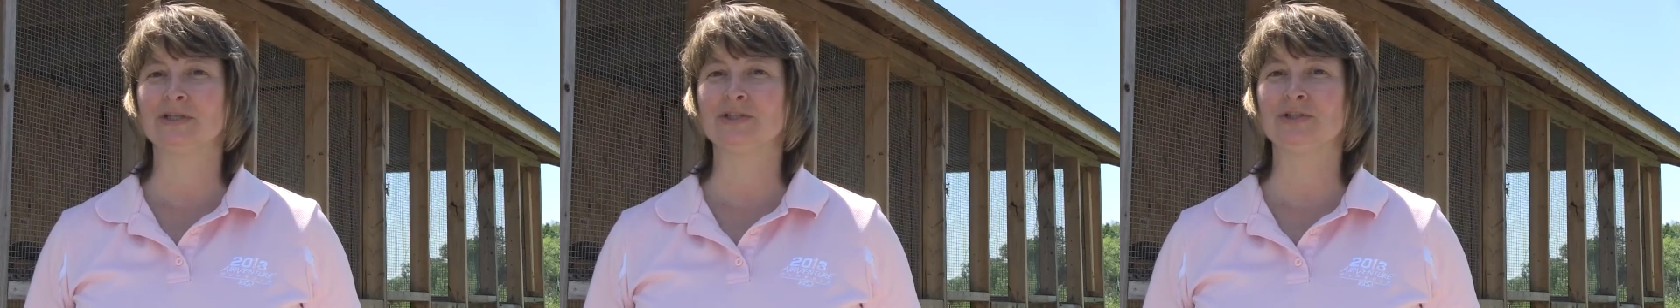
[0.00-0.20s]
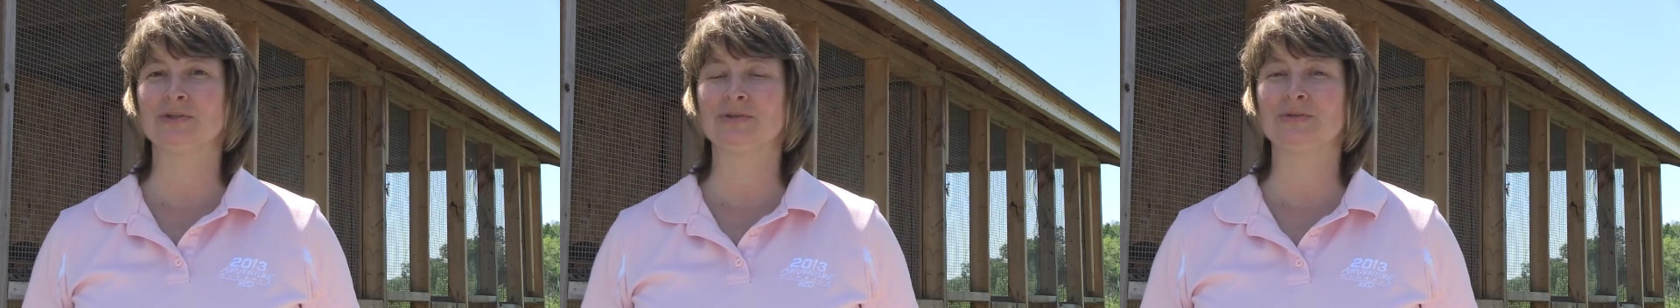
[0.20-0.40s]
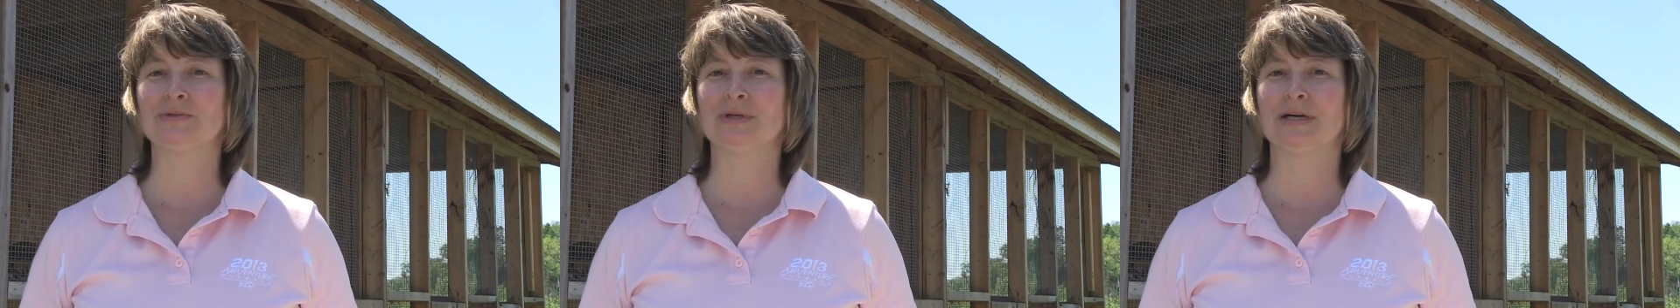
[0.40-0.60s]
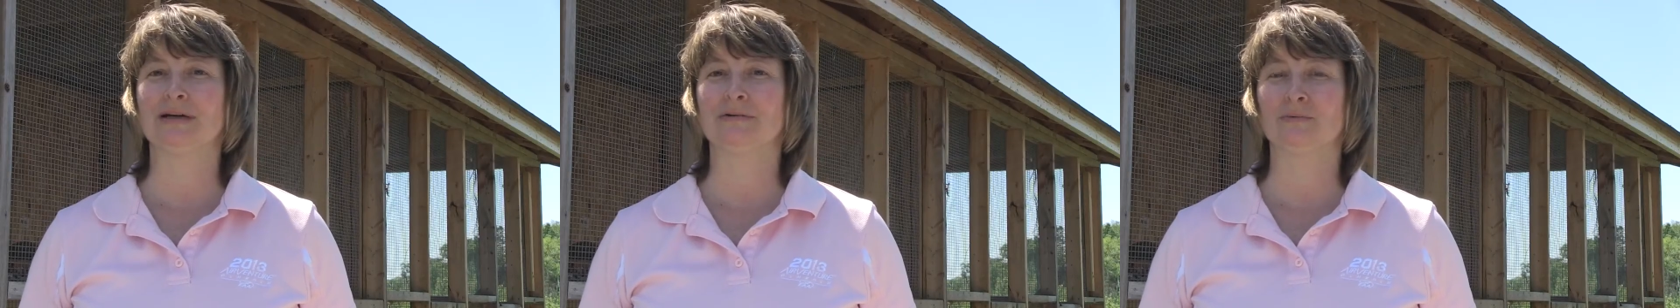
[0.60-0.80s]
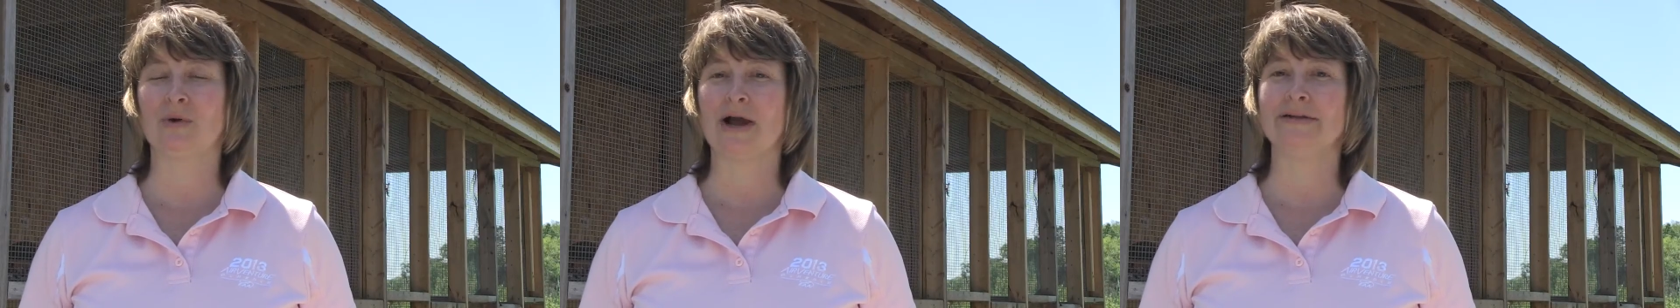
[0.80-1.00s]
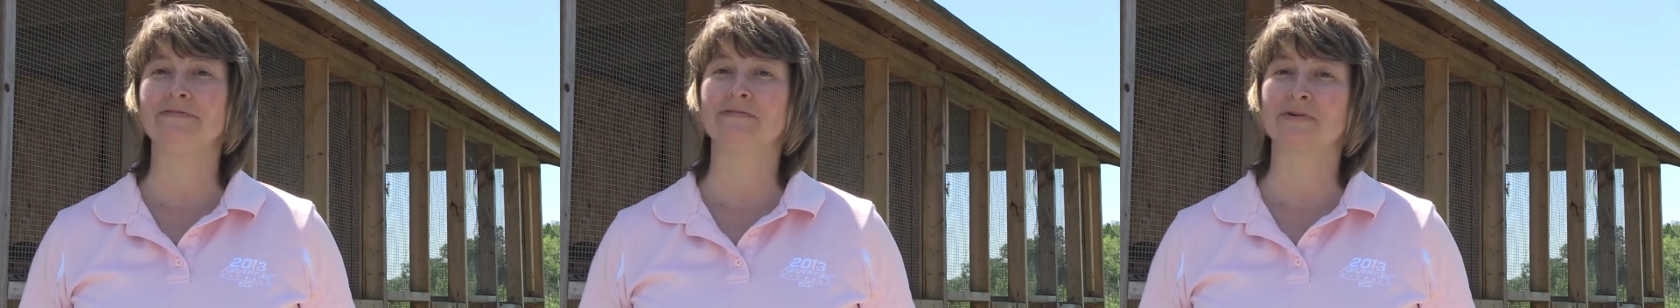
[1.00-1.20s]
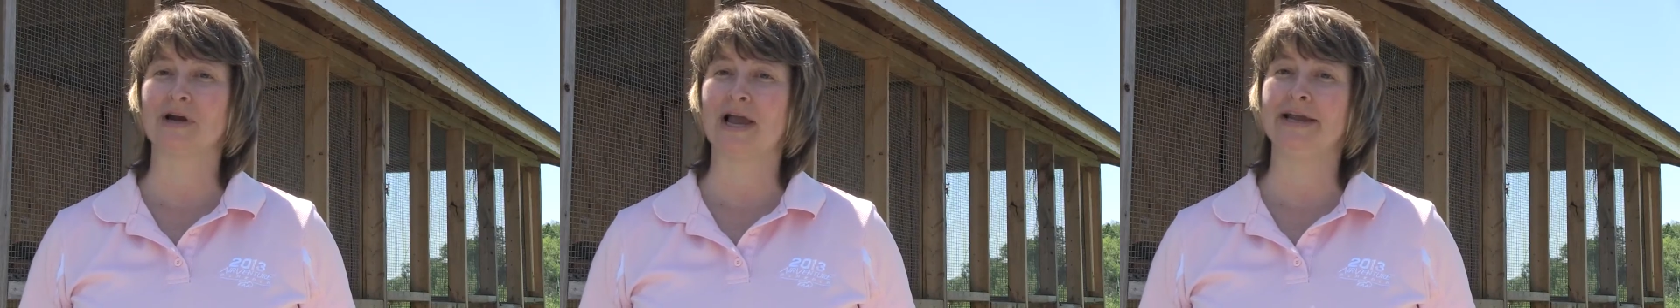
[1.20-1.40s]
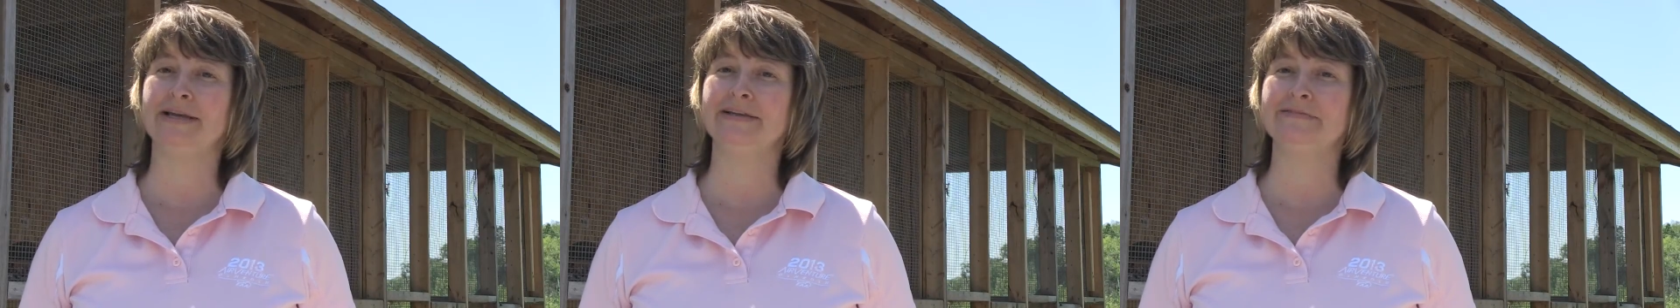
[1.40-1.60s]
we do a wide
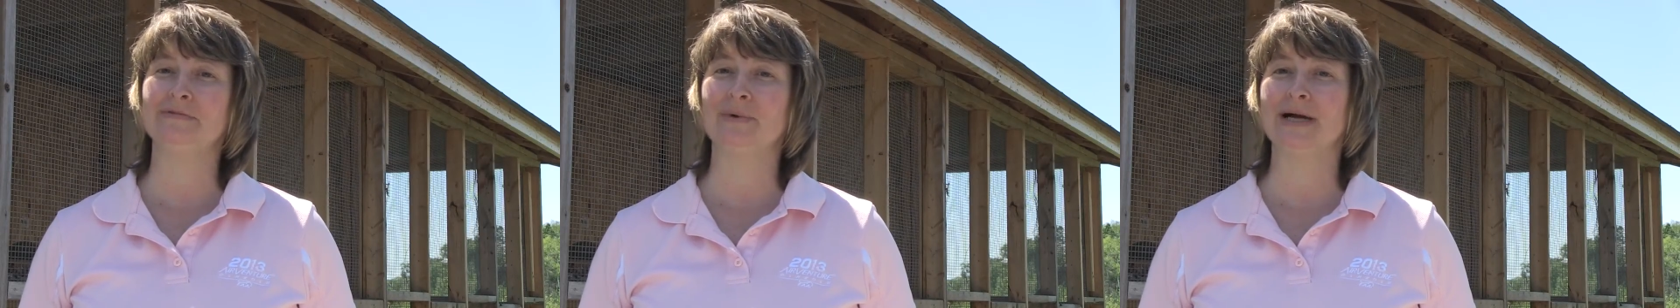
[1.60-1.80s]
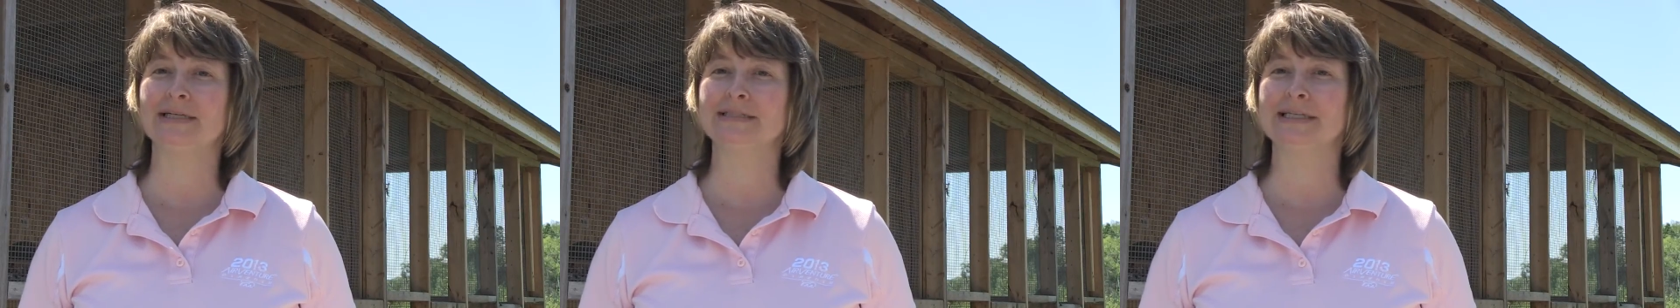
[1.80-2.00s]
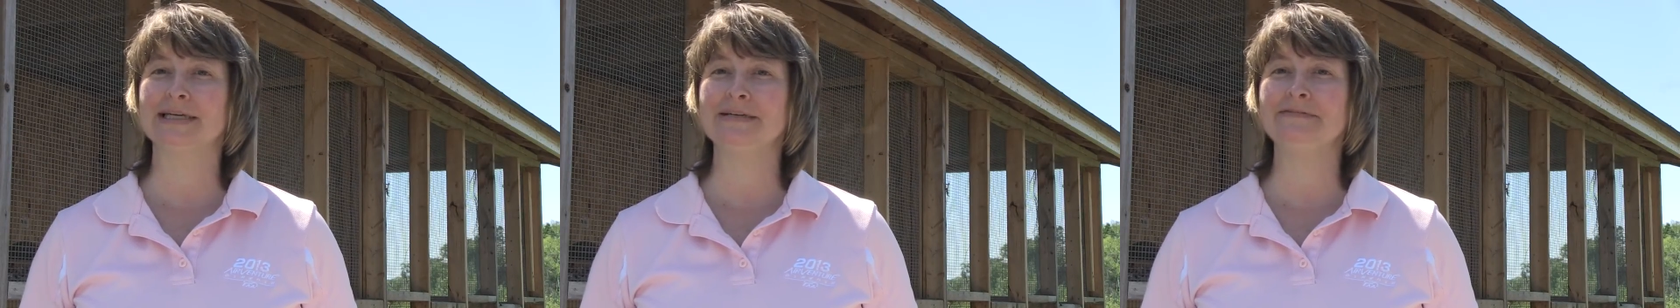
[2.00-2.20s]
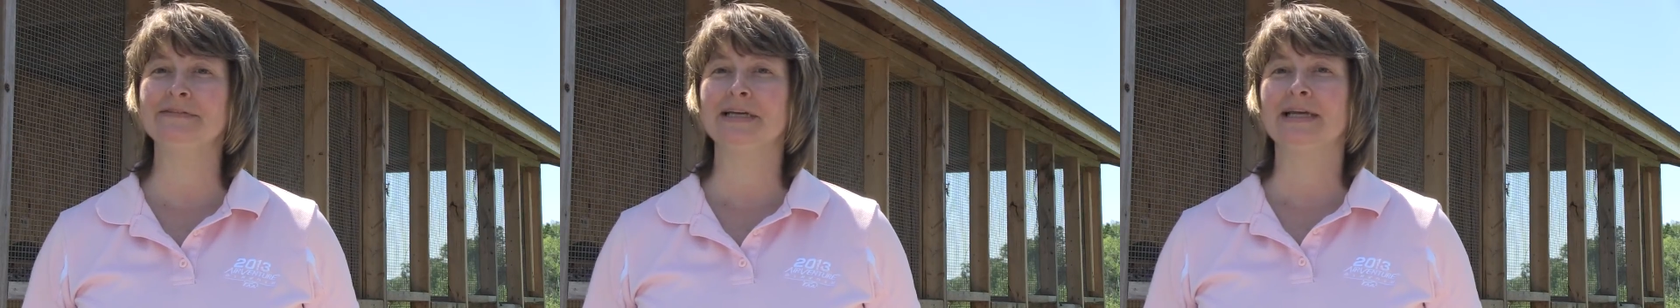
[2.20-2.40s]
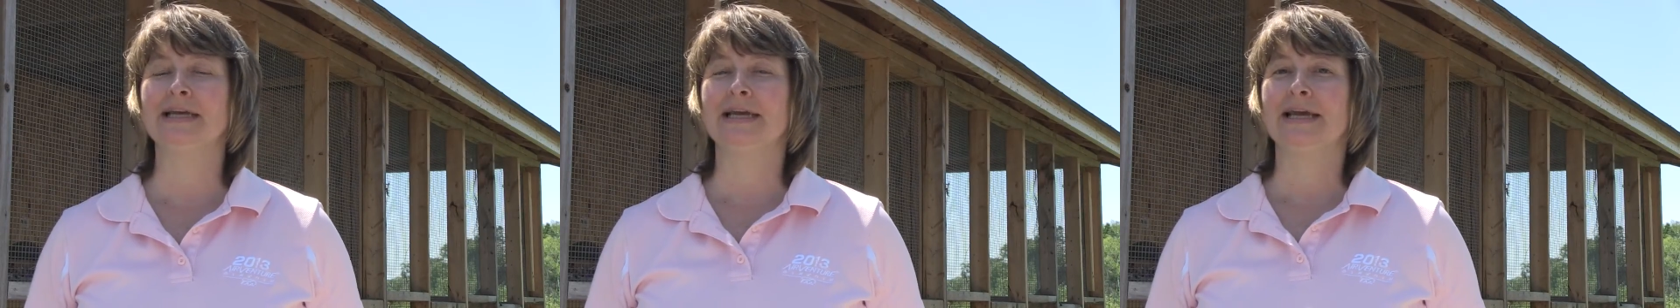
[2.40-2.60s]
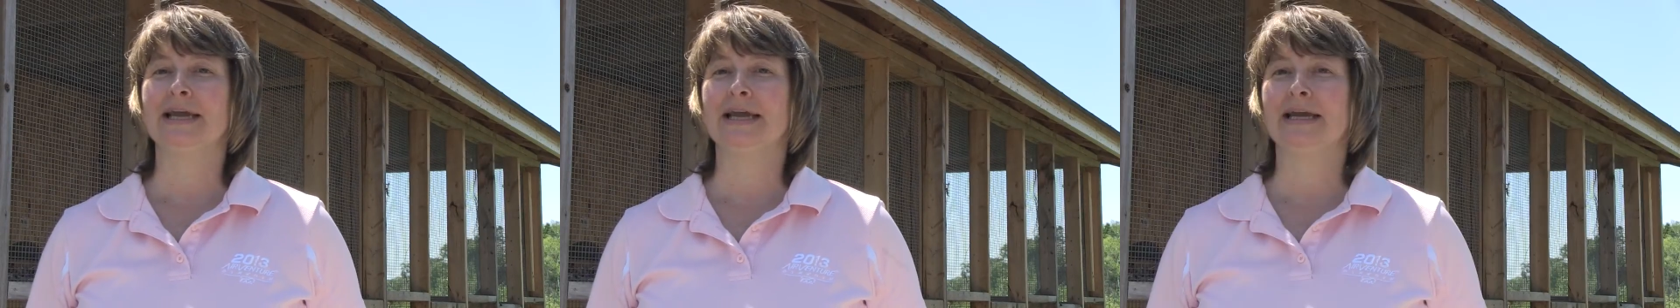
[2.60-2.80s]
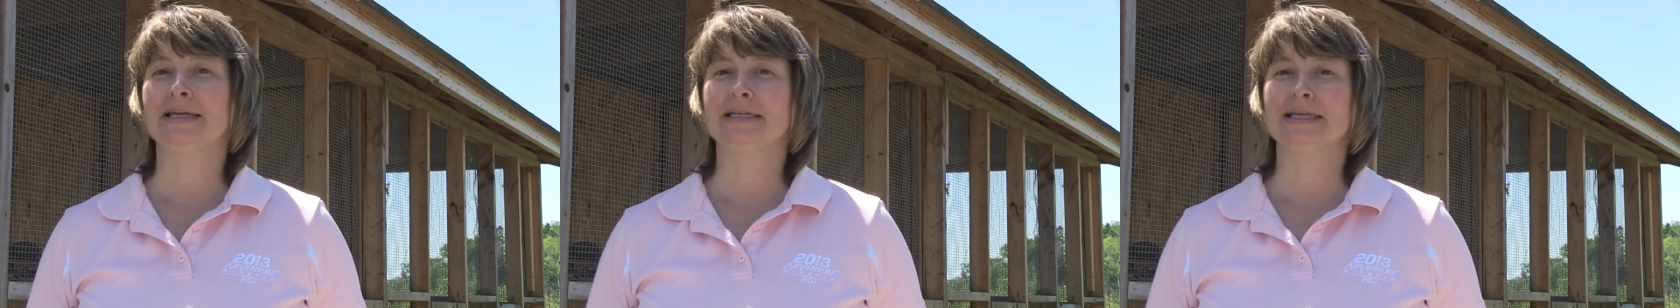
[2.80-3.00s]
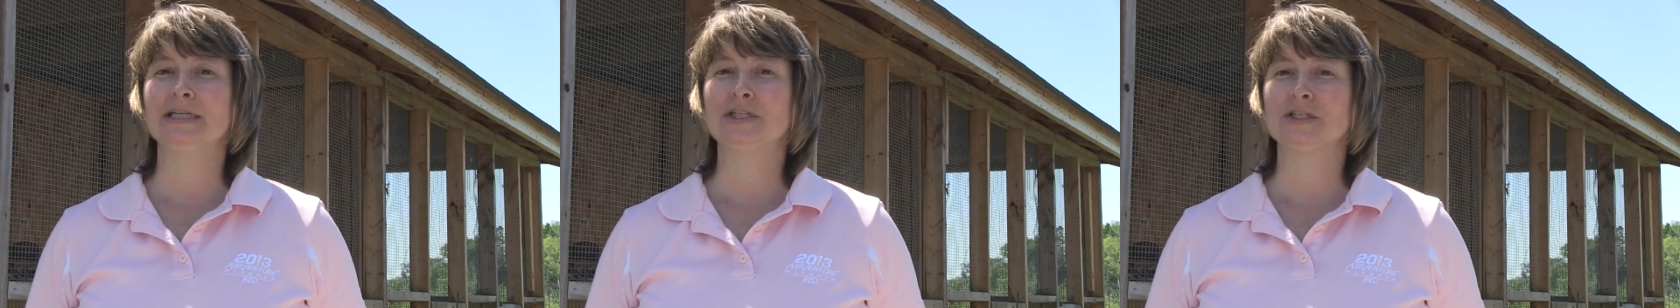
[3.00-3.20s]
variety of wildlife,
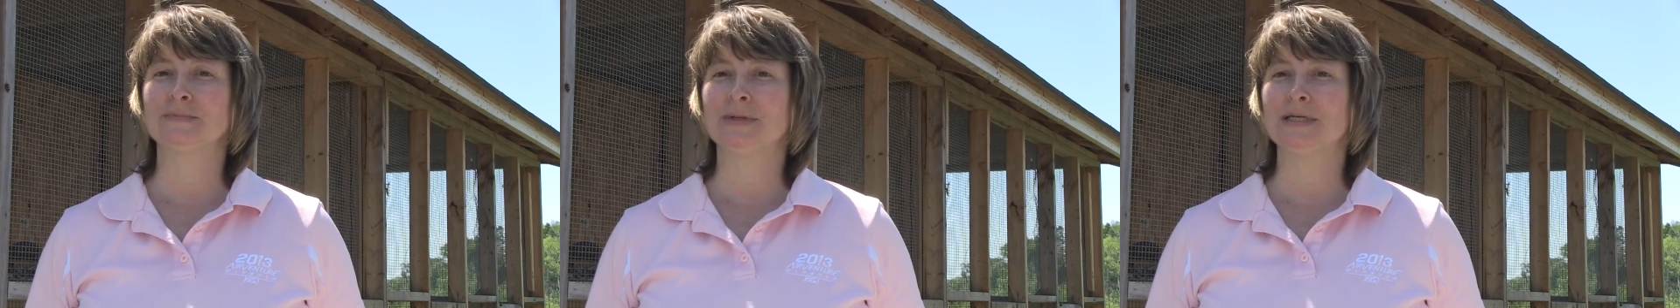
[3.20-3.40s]
and each